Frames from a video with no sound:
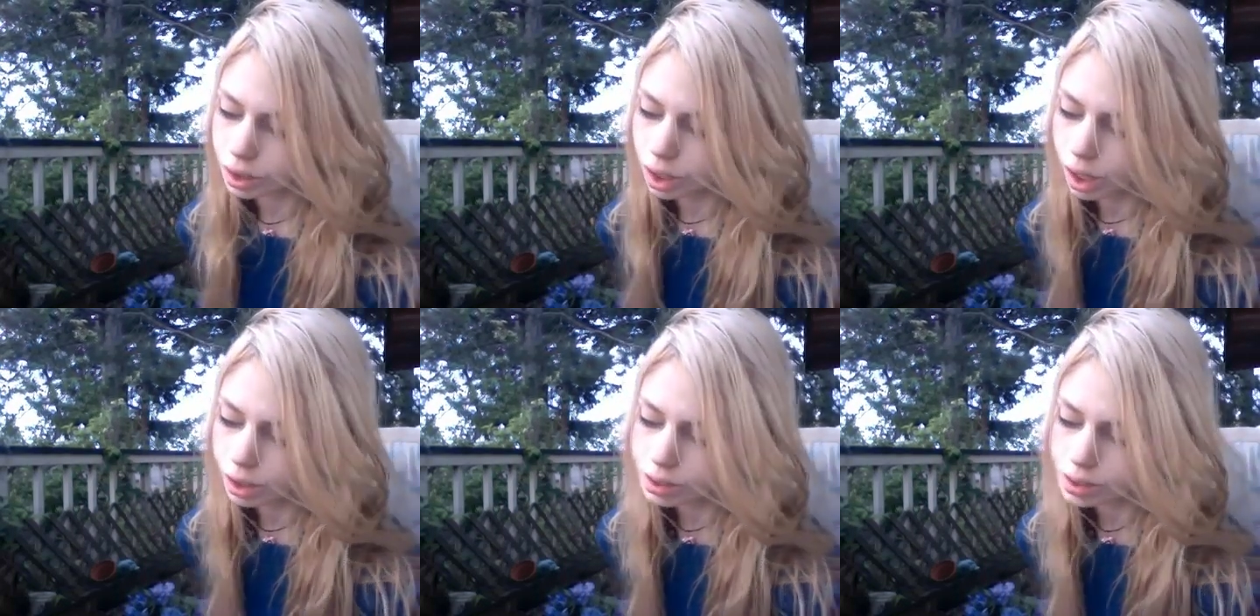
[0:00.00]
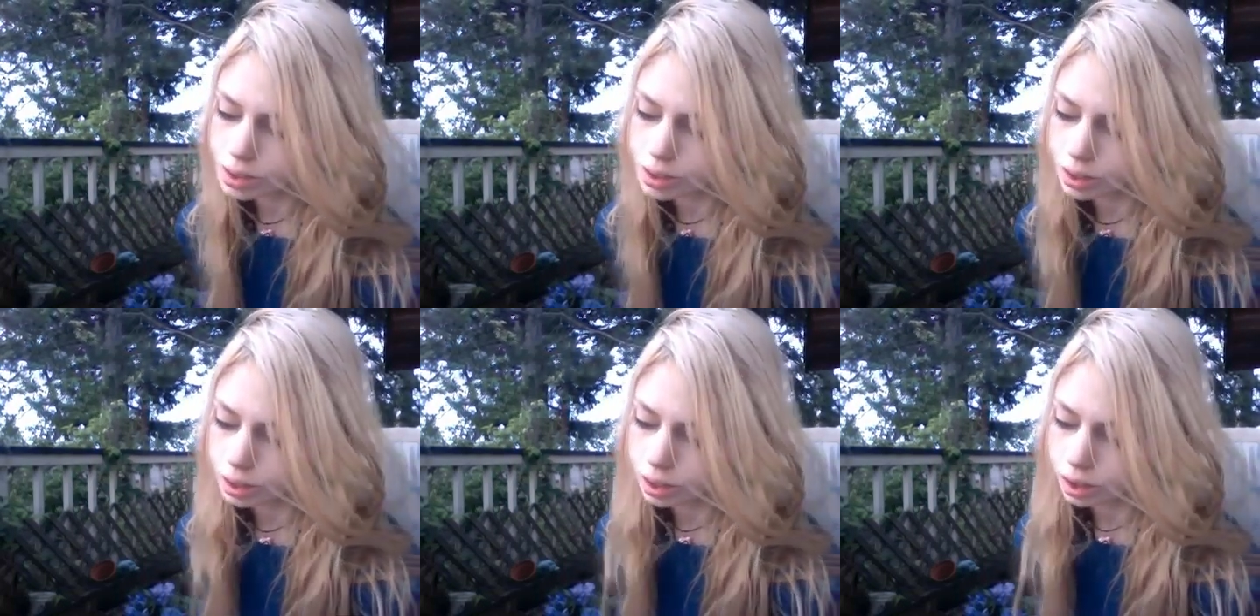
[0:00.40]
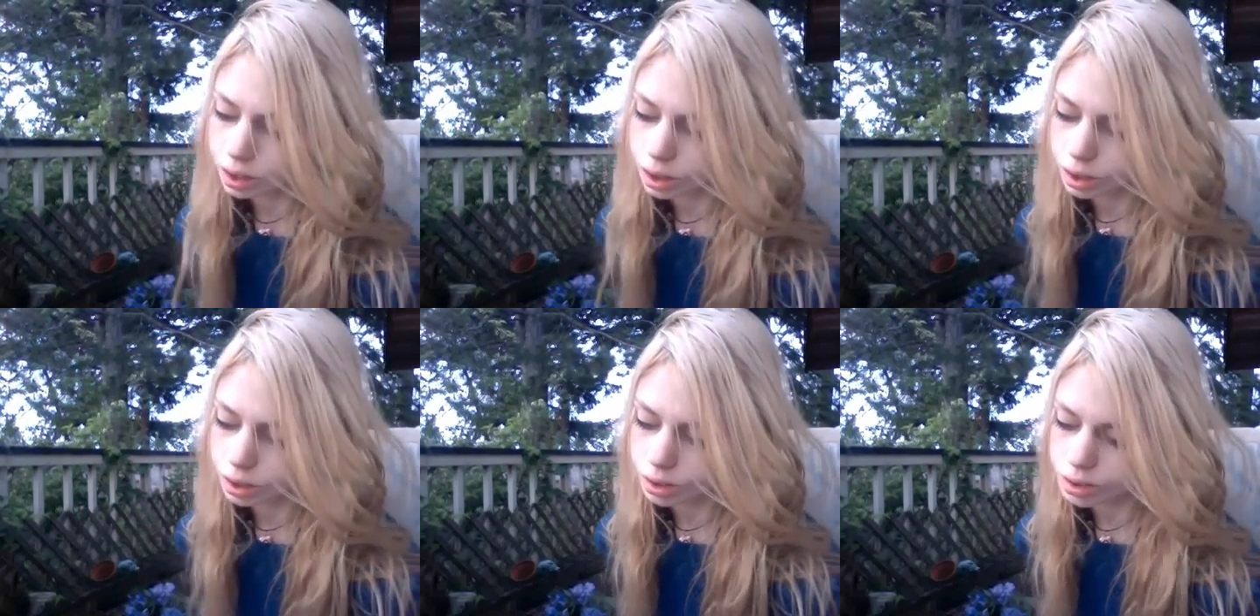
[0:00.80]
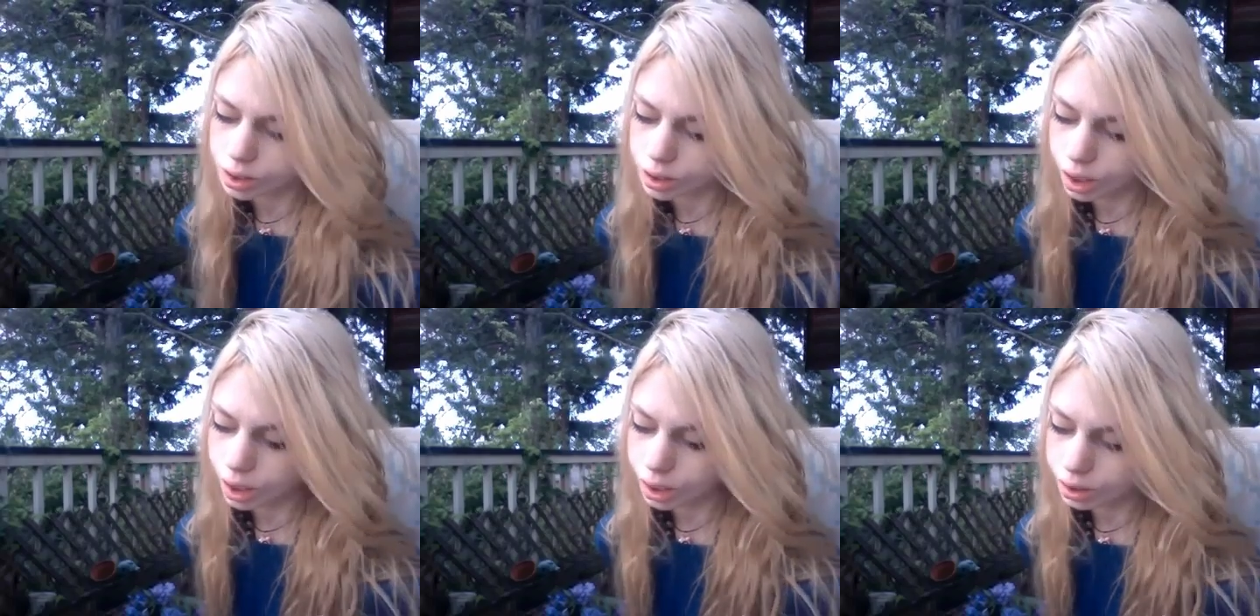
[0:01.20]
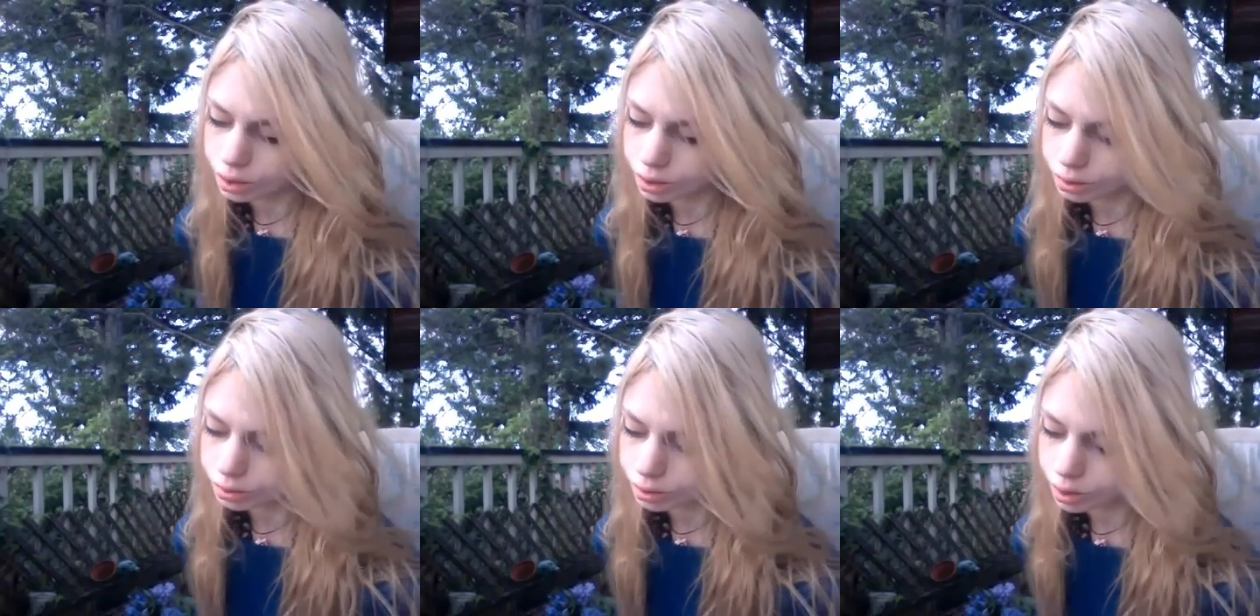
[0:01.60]
constantly like using color
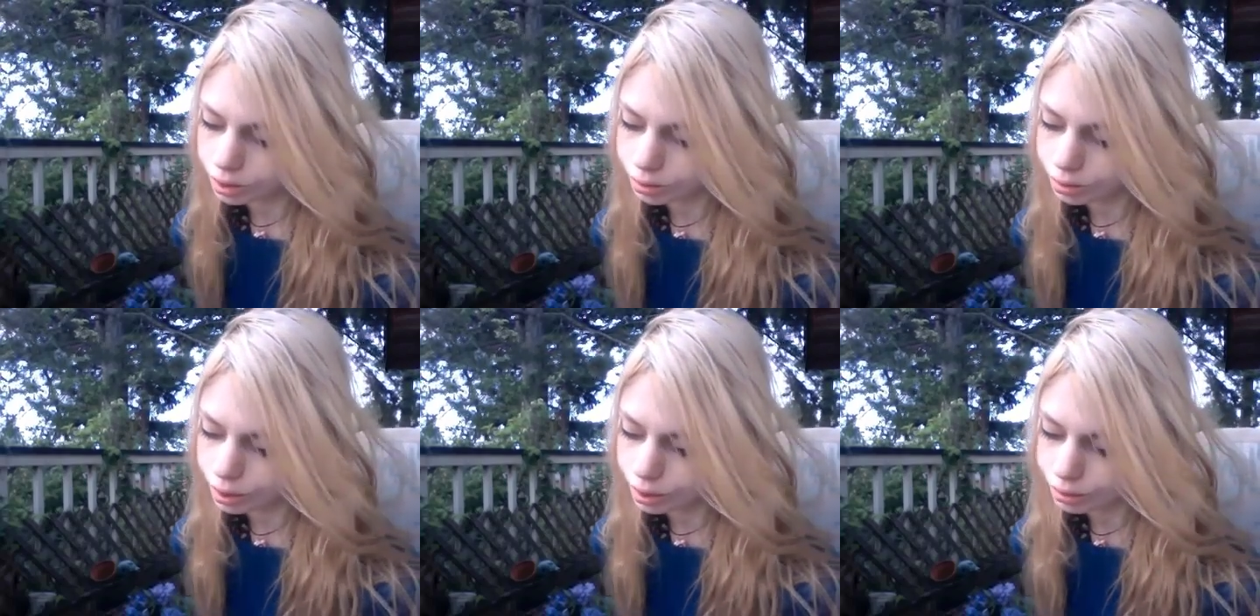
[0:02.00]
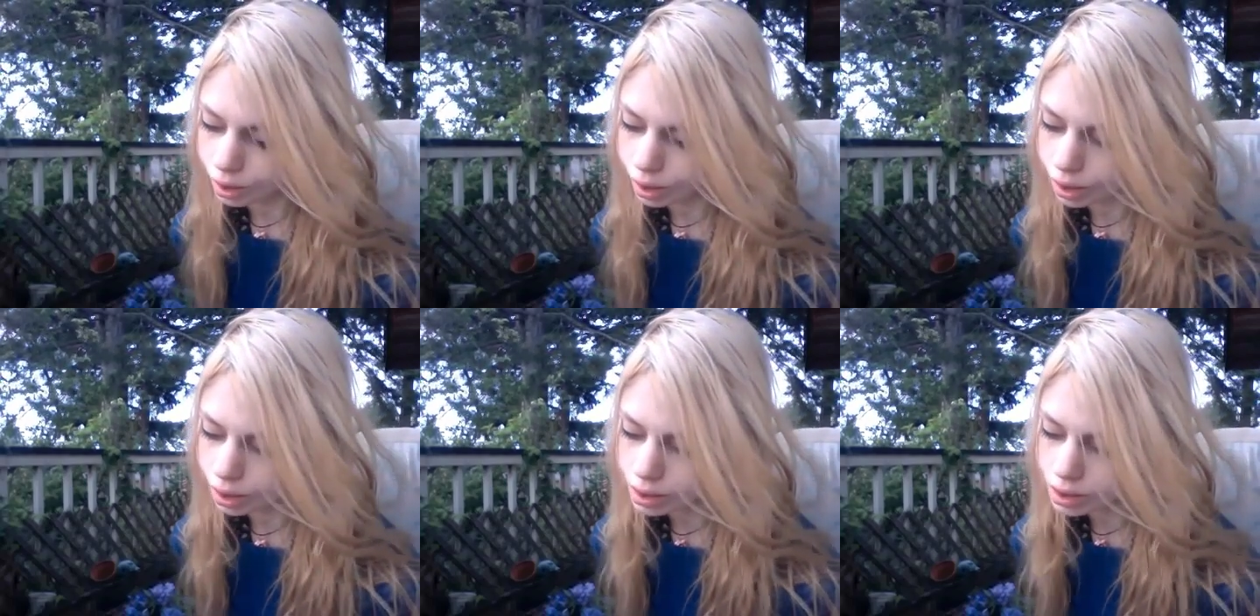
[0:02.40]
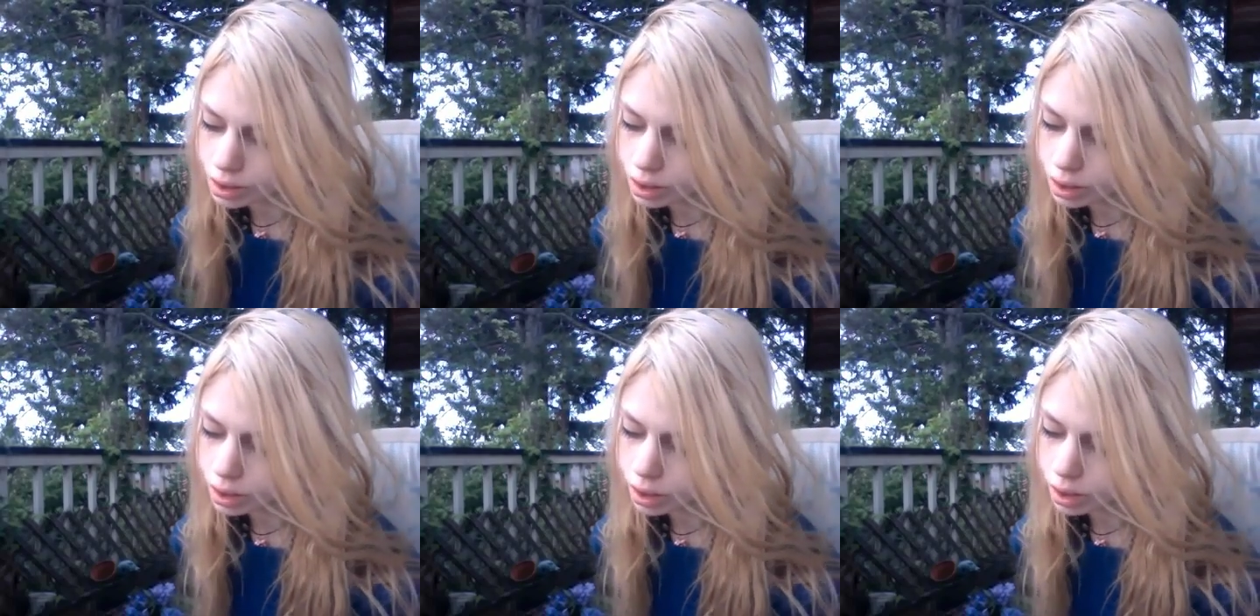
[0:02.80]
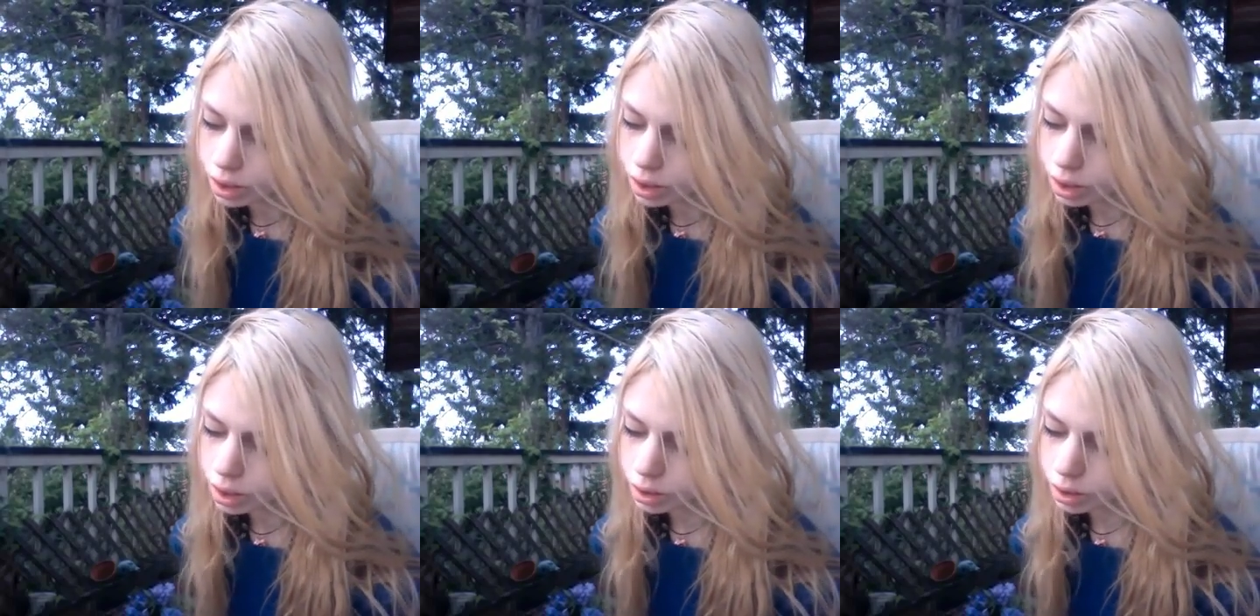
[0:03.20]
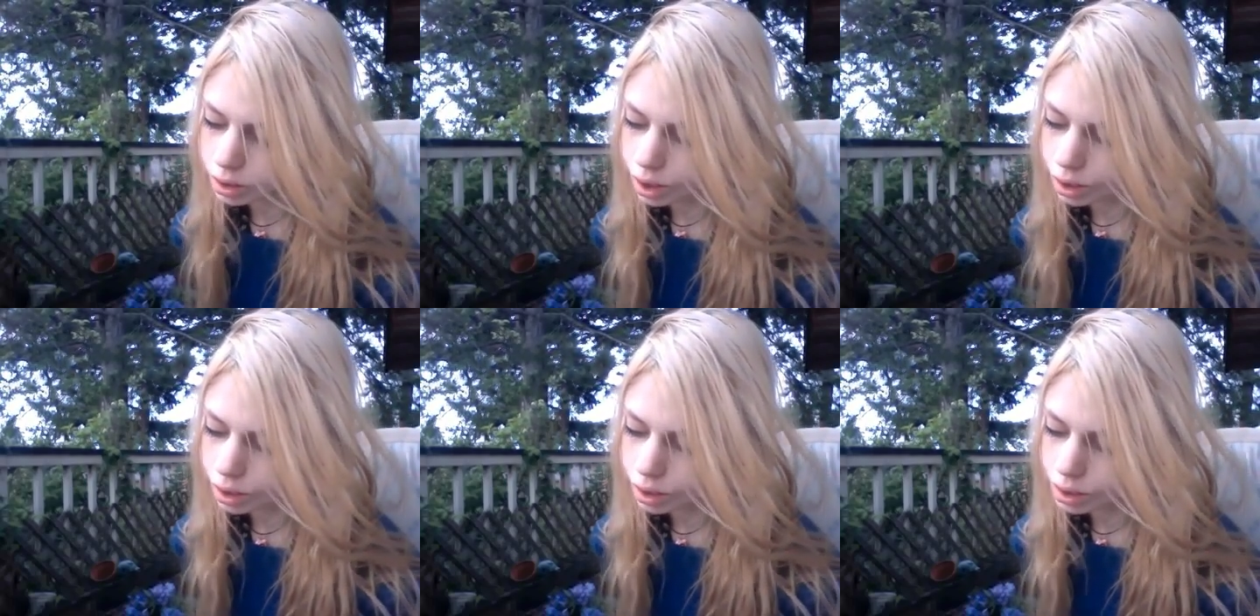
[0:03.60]
in really weird ways,
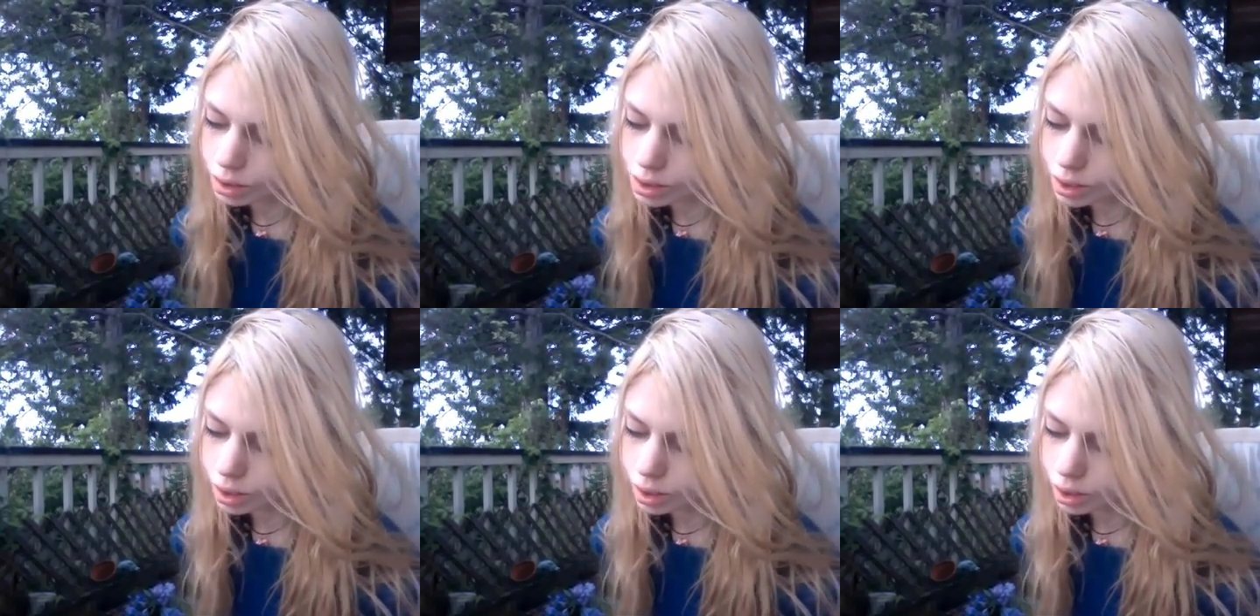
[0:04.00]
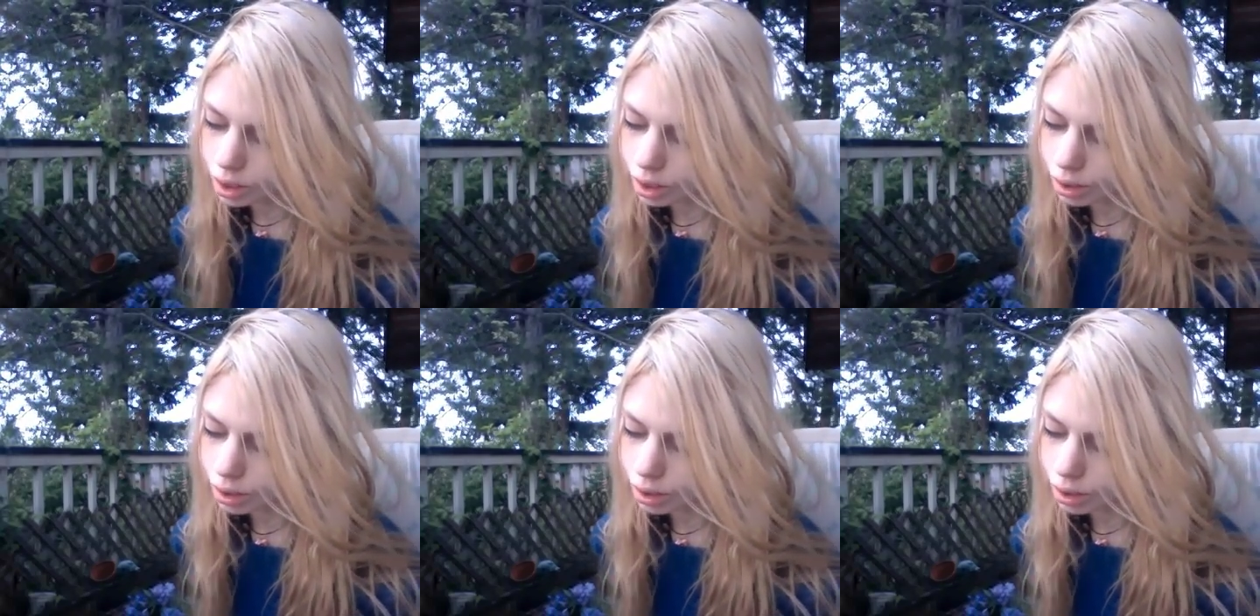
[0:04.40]
like using